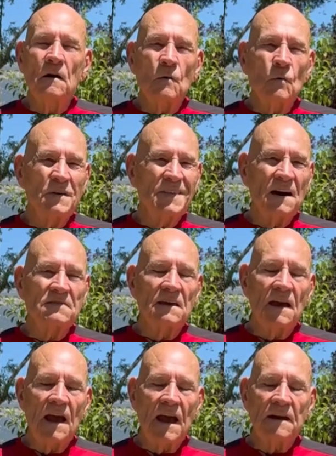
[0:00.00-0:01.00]
without the
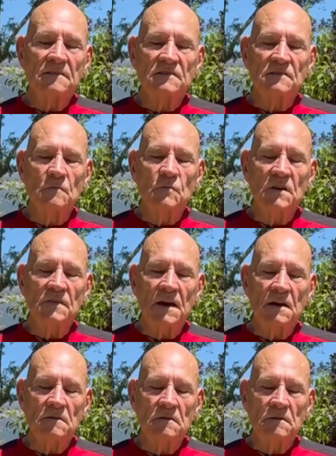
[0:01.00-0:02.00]
hands. So breathe
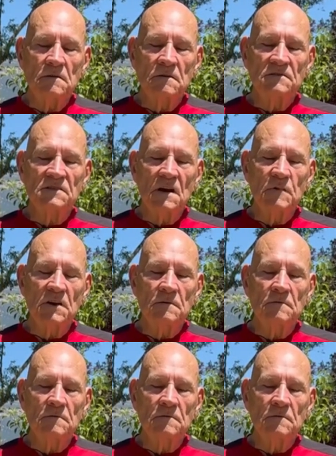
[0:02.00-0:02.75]
in, stomach.